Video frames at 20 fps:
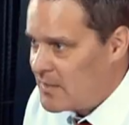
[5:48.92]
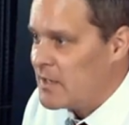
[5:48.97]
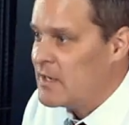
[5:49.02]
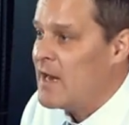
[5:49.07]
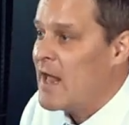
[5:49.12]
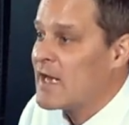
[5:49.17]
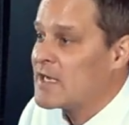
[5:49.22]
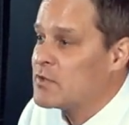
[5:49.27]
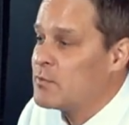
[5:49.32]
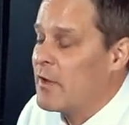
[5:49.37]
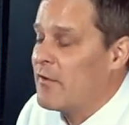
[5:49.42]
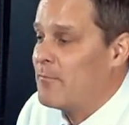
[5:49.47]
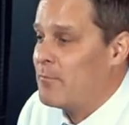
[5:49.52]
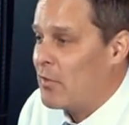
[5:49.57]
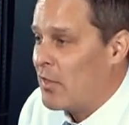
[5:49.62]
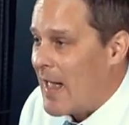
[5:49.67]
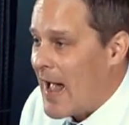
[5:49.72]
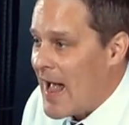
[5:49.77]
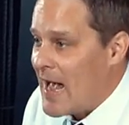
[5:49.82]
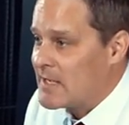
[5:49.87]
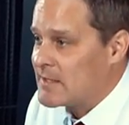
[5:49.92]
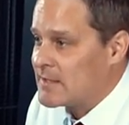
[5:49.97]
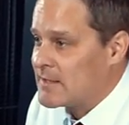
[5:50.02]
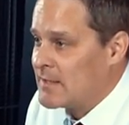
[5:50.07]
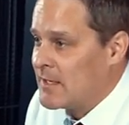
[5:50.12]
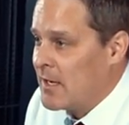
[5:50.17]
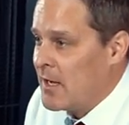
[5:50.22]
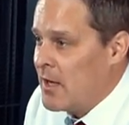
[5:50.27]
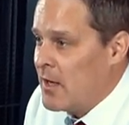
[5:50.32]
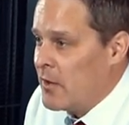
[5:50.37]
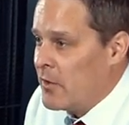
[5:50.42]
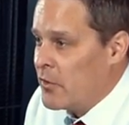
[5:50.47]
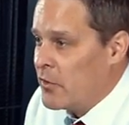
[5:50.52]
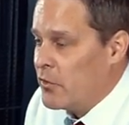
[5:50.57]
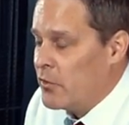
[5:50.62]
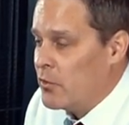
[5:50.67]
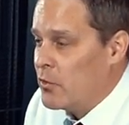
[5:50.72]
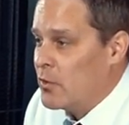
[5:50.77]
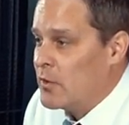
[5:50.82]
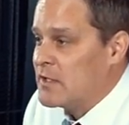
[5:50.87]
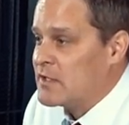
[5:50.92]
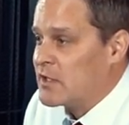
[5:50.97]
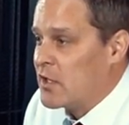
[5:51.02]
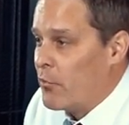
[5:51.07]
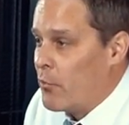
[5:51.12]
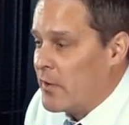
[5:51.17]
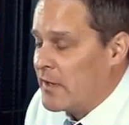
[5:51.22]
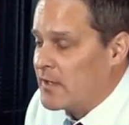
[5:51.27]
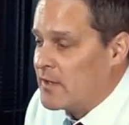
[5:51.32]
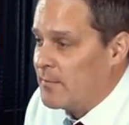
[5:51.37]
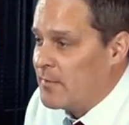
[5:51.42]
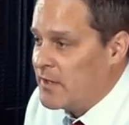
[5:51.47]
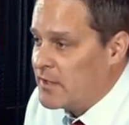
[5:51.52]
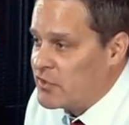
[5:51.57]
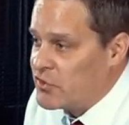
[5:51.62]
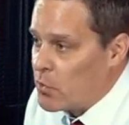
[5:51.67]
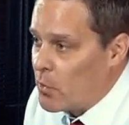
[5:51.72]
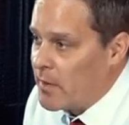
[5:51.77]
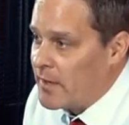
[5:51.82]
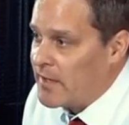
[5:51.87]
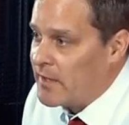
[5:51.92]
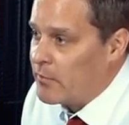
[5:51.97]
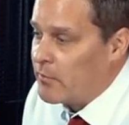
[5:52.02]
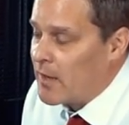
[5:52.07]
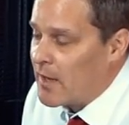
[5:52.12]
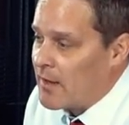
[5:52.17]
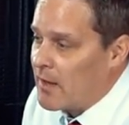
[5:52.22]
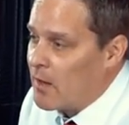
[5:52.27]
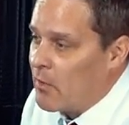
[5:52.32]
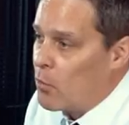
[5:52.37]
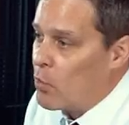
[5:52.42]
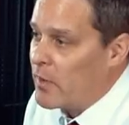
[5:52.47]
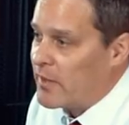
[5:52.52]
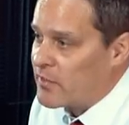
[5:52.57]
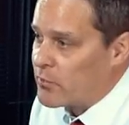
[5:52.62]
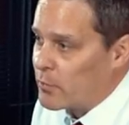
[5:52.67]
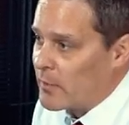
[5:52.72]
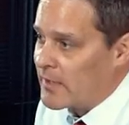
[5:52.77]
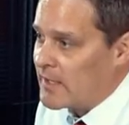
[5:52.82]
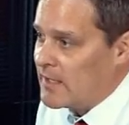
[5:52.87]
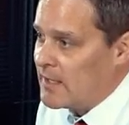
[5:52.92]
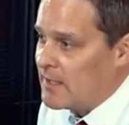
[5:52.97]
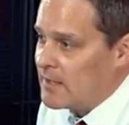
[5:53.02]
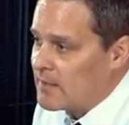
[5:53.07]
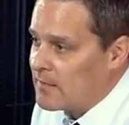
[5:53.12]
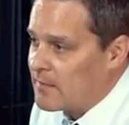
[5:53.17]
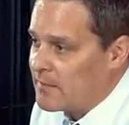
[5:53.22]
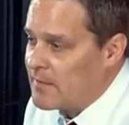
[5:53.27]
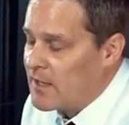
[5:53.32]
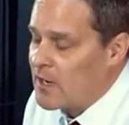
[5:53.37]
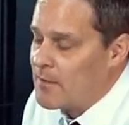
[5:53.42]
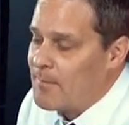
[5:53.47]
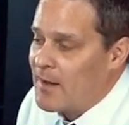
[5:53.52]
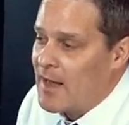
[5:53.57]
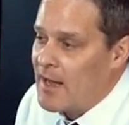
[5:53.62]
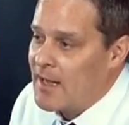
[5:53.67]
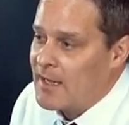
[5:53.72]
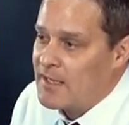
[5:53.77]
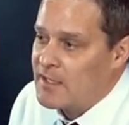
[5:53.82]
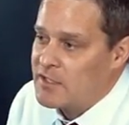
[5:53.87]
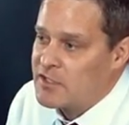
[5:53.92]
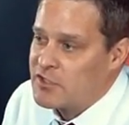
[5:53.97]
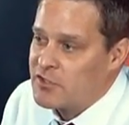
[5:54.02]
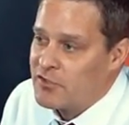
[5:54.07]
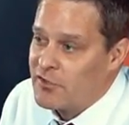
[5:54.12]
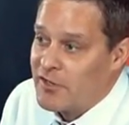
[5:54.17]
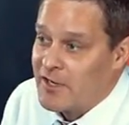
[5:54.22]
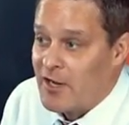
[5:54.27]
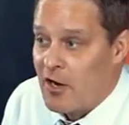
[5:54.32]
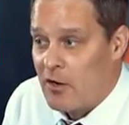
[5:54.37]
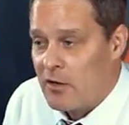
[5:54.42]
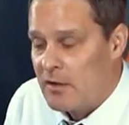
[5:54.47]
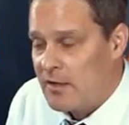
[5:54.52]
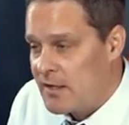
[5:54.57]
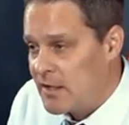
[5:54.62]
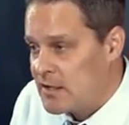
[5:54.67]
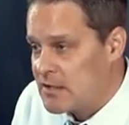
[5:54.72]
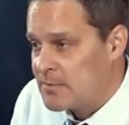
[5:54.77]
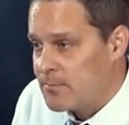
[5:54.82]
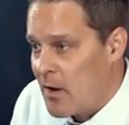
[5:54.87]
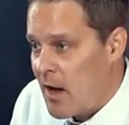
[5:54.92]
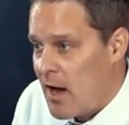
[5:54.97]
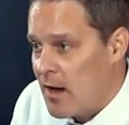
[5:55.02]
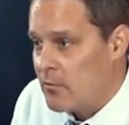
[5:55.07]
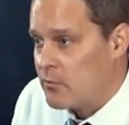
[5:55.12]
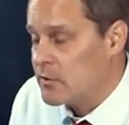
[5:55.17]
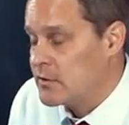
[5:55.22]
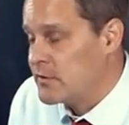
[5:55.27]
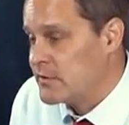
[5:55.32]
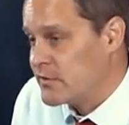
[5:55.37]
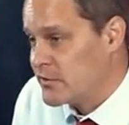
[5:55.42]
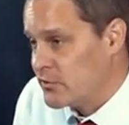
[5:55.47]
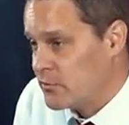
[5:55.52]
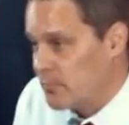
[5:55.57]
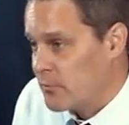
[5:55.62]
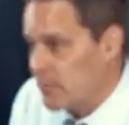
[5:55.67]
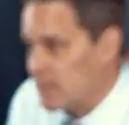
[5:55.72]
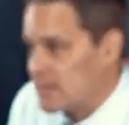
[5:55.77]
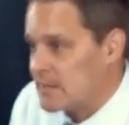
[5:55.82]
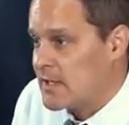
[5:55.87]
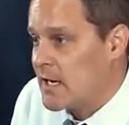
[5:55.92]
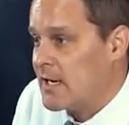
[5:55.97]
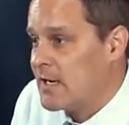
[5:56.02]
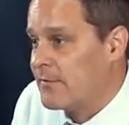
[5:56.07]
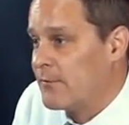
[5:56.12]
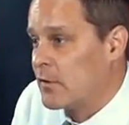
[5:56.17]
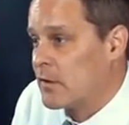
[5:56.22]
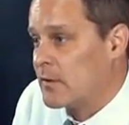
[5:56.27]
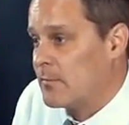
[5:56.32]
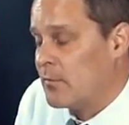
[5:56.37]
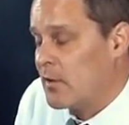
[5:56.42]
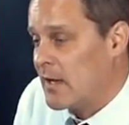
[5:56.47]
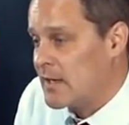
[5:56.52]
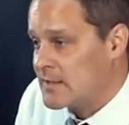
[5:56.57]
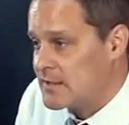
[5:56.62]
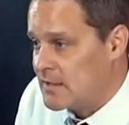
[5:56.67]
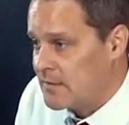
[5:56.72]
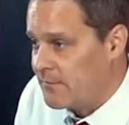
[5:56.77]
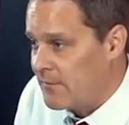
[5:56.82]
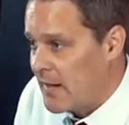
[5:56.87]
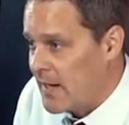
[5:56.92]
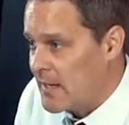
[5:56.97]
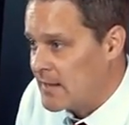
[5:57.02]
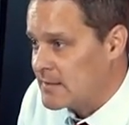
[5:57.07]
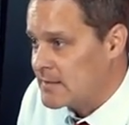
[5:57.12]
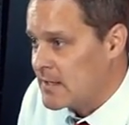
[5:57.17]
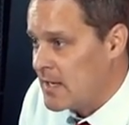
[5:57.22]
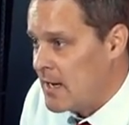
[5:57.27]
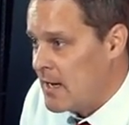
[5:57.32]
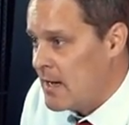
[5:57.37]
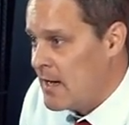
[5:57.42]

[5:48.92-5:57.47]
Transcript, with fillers: Next, we have Blazt, who is going to be joining uh, with Ricky, thereby ensuring our league spot, which is super exciting for Complexity fans.